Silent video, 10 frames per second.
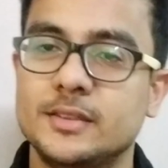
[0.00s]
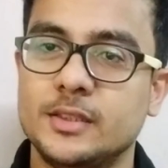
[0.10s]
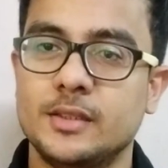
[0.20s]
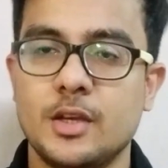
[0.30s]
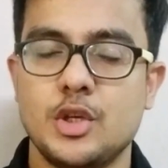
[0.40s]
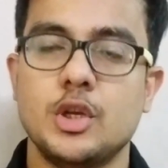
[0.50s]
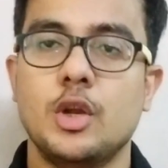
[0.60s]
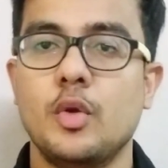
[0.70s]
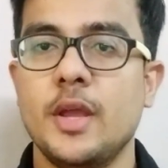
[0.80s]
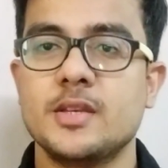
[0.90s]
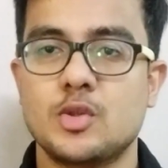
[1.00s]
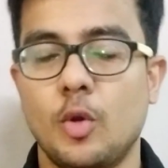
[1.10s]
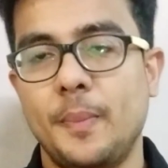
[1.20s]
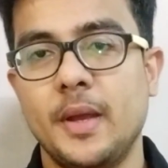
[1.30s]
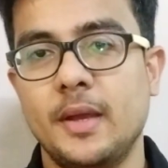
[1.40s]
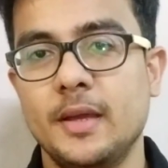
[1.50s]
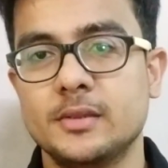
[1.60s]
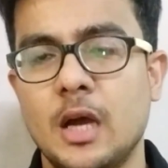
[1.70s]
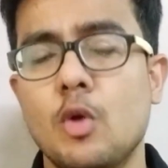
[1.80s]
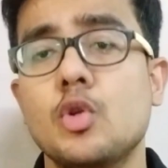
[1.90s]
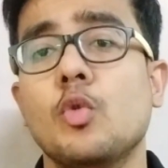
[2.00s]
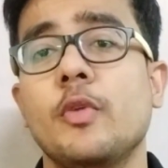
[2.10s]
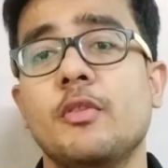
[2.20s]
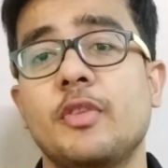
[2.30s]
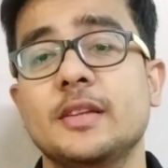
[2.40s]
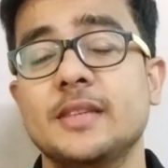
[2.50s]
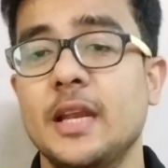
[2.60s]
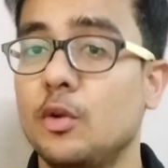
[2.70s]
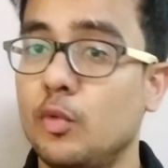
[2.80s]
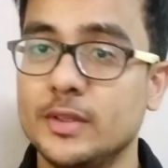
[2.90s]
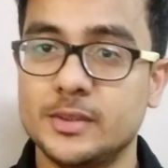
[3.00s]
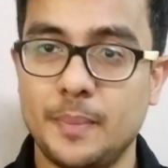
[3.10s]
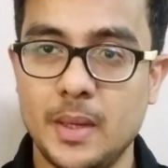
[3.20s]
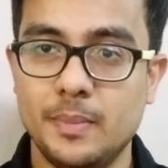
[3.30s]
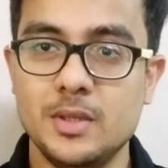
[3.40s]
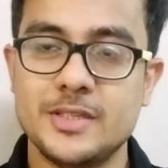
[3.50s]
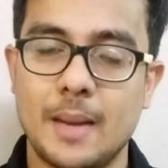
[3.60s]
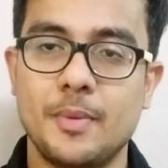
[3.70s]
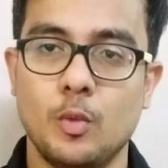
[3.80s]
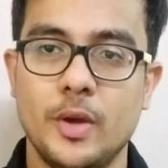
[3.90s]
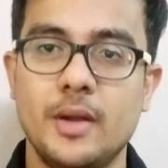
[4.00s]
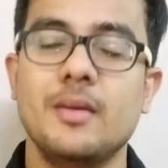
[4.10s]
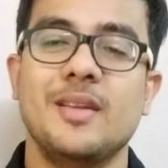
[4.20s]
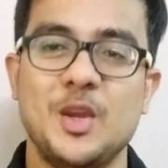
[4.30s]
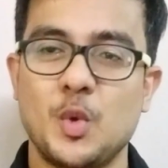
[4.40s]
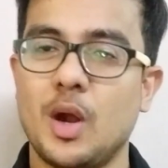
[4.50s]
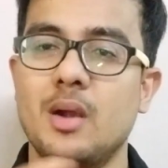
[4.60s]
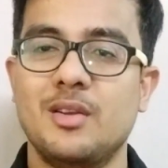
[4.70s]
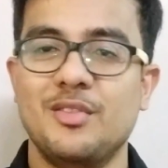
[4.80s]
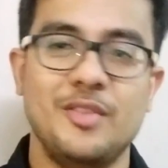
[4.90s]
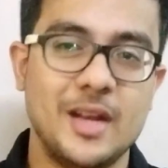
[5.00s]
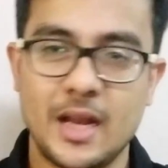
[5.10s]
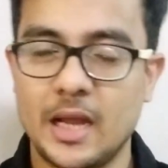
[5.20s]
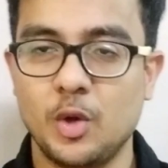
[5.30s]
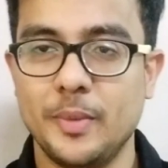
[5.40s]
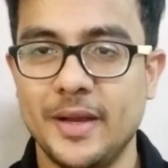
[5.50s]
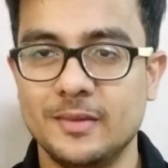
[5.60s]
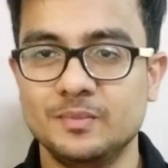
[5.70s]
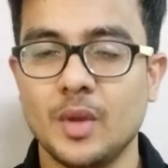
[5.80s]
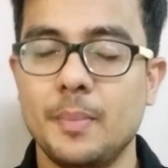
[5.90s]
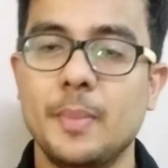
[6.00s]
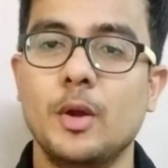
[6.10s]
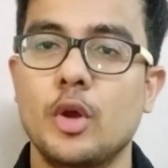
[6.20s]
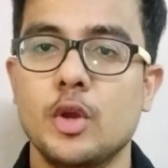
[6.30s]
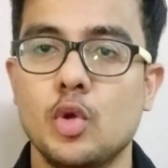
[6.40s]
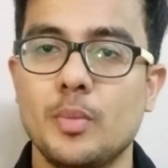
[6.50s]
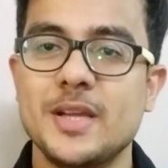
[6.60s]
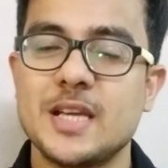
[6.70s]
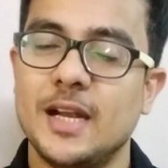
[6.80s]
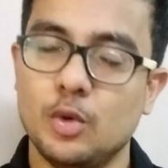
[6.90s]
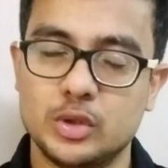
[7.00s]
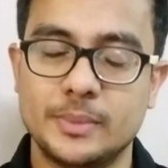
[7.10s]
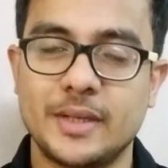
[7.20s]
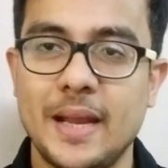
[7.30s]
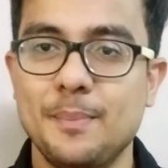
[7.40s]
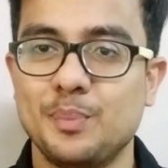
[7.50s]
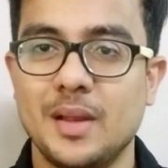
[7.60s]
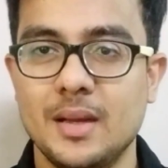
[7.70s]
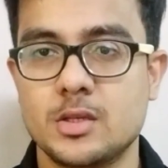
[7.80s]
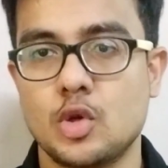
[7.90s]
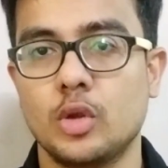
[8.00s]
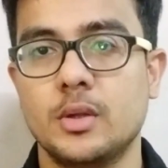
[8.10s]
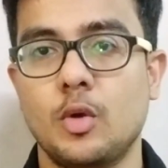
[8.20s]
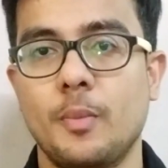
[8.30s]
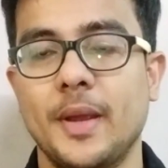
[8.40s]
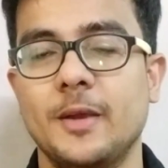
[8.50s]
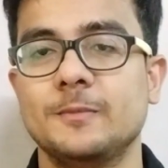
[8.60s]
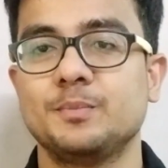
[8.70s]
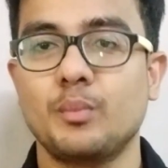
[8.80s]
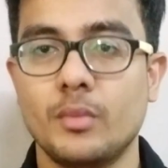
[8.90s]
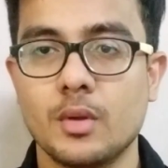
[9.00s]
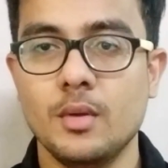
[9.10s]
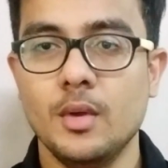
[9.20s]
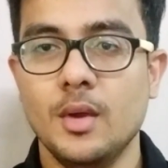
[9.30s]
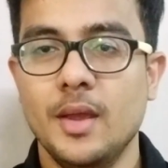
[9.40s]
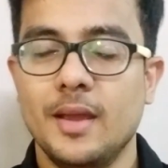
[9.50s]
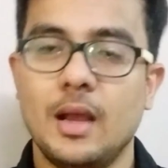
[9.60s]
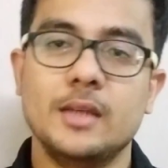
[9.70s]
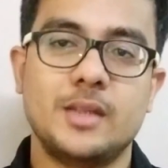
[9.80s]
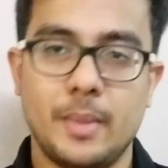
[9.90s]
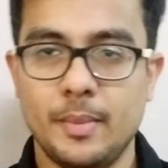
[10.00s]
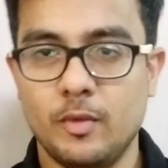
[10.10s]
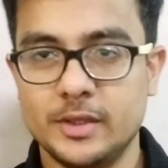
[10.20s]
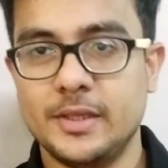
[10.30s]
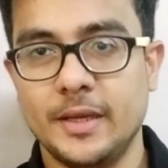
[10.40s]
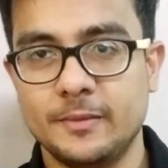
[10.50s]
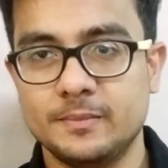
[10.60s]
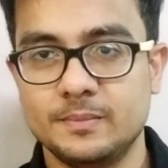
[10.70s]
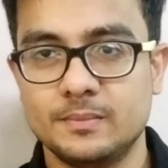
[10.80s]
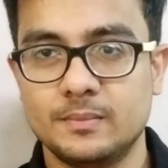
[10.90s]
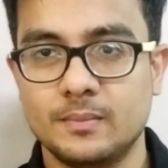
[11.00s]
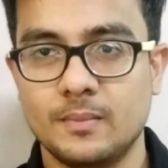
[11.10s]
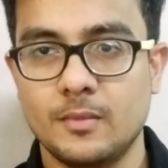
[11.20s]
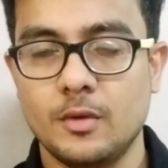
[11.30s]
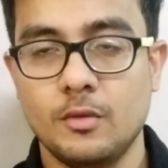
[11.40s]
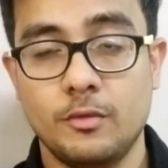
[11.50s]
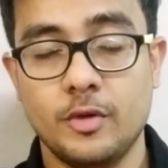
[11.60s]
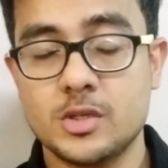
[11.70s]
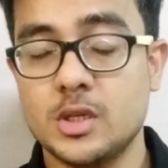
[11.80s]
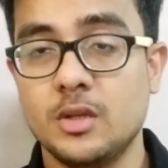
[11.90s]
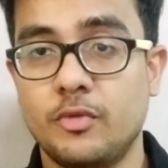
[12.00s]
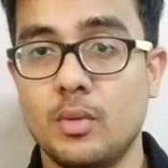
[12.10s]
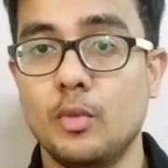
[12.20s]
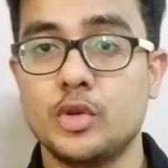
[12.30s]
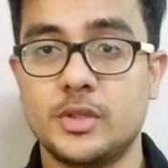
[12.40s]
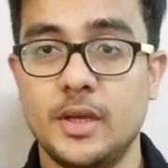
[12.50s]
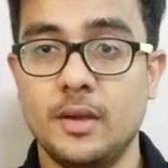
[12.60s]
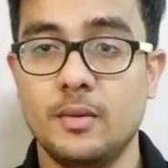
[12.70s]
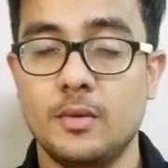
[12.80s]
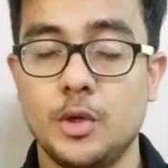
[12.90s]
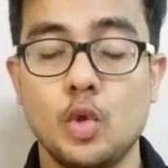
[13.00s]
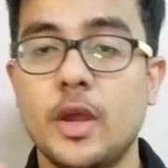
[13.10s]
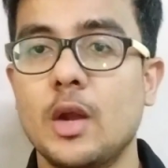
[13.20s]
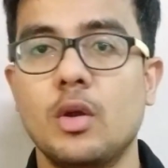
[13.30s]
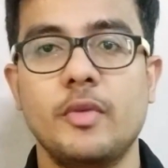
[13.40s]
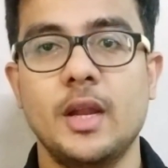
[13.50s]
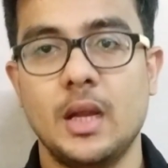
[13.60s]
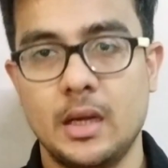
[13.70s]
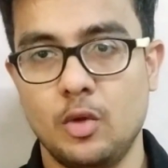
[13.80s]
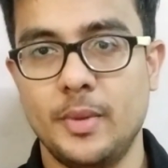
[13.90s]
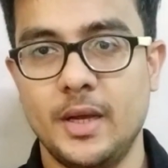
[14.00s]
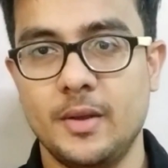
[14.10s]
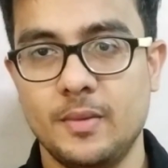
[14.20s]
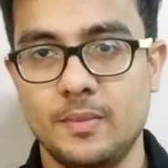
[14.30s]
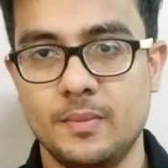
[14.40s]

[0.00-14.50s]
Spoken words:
This is Ashish and today's topic is how to win friends and influence people. Chapter 1. You can't win an argument. People who are new to my channel, do subscribe. Let's start the topic. Guys, remember one thing. First and the foremost thing, you cannot win an argument.